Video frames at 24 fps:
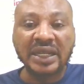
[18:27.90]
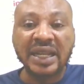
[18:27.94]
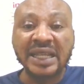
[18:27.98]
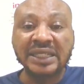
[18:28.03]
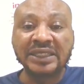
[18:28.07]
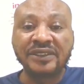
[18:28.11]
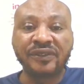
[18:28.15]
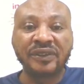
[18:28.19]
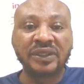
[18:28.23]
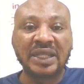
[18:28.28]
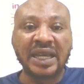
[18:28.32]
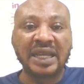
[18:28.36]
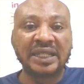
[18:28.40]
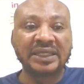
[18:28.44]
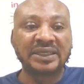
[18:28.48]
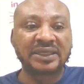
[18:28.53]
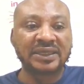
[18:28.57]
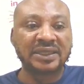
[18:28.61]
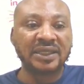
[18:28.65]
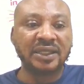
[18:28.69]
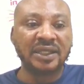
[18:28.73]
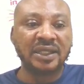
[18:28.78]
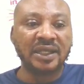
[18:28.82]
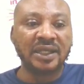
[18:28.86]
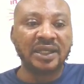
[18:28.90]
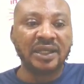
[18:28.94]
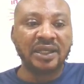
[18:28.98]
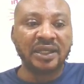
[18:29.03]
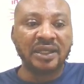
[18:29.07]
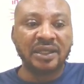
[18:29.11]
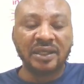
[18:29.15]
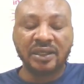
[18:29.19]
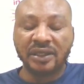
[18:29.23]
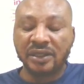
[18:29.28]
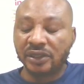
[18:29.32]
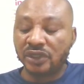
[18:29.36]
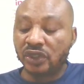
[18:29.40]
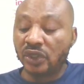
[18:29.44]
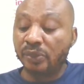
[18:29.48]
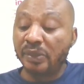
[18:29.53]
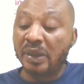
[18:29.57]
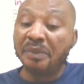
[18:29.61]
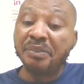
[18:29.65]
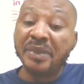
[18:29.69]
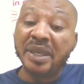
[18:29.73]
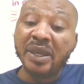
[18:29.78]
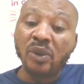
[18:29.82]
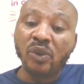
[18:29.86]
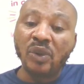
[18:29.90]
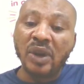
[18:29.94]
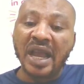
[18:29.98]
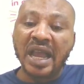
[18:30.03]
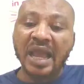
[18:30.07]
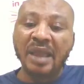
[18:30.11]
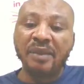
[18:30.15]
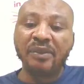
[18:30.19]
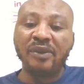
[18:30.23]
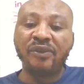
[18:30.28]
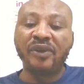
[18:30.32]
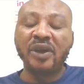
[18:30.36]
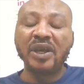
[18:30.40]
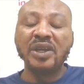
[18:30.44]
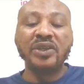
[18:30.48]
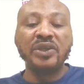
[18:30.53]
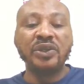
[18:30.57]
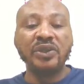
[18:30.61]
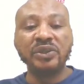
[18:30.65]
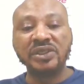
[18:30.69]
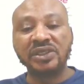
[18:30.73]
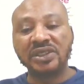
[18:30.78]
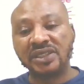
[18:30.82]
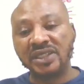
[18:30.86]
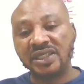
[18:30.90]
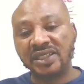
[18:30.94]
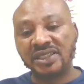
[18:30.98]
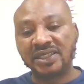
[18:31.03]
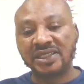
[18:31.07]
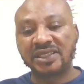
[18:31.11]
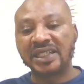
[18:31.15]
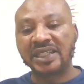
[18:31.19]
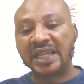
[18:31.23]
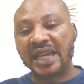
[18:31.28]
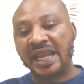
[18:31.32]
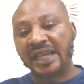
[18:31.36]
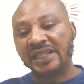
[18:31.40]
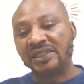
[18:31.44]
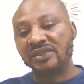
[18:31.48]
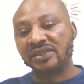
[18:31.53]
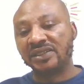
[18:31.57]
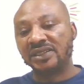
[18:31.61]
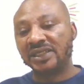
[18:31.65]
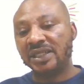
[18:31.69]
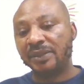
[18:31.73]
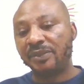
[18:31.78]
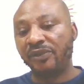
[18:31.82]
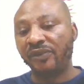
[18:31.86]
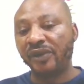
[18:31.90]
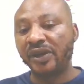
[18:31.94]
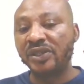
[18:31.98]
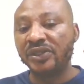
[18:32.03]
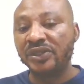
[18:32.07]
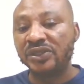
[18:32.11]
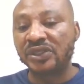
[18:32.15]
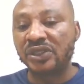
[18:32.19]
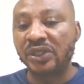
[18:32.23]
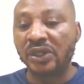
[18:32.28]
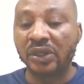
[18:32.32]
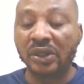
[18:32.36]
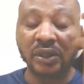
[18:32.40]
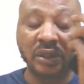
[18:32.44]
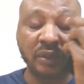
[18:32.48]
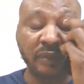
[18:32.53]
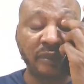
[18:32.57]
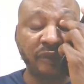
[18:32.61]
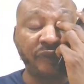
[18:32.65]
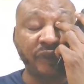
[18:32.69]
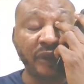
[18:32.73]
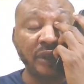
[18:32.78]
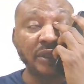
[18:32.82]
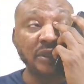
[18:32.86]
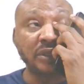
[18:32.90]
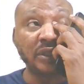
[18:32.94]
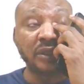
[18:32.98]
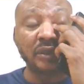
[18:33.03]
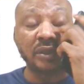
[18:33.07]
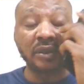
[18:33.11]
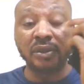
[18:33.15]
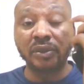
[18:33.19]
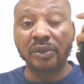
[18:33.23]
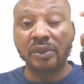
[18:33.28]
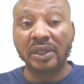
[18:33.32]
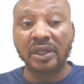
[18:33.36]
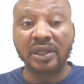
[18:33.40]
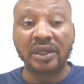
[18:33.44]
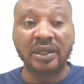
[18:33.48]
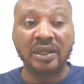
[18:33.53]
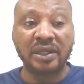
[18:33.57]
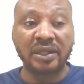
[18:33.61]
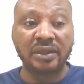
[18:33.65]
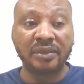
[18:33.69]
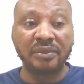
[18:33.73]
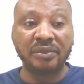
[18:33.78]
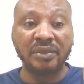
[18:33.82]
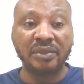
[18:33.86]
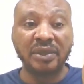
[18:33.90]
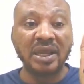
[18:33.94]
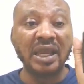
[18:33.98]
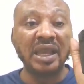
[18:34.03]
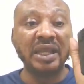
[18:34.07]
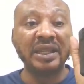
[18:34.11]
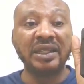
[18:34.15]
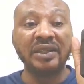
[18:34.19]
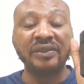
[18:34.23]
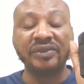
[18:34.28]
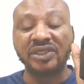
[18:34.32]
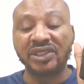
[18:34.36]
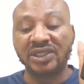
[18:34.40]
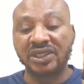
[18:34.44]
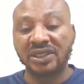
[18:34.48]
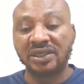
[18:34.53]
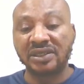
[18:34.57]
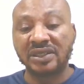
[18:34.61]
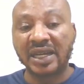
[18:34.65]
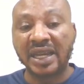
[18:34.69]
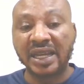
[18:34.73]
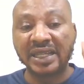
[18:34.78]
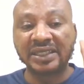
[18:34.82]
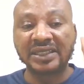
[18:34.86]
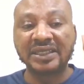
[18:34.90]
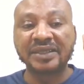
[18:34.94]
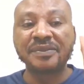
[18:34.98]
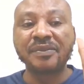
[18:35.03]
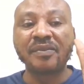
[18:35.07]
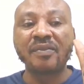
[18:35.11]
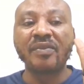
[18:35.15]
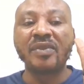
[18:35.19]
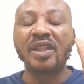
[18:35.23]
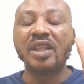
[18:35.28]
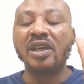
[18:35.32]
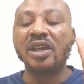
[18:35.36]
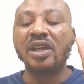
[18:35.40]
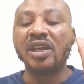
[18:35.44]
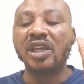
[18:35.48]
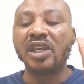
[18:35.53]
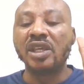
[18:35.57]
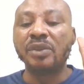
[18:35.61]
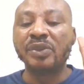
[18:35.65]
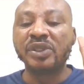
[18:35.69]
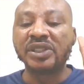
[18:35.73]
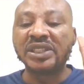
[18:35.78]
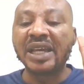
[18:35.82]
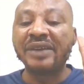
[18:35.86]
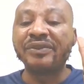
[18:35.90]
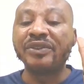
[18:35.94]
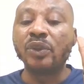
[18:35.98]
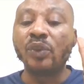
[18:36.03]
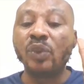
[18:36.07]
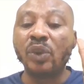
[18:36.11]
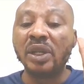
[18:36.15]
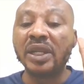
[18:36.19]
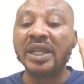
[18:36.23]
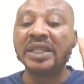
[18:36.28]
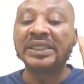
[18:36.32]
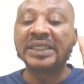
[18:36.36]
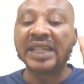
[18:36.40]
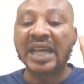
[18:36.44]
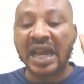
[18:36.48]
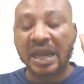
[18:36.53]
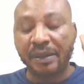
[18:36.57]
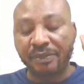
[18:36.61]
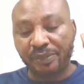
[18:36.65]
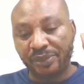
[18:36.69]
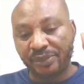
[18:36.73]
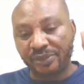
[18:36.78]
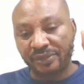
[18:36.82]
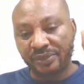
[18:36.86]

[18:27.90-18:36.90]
for that. So, but meanwhile, before you use this, I need to say before you use your NFC, right? You must have a wallet app.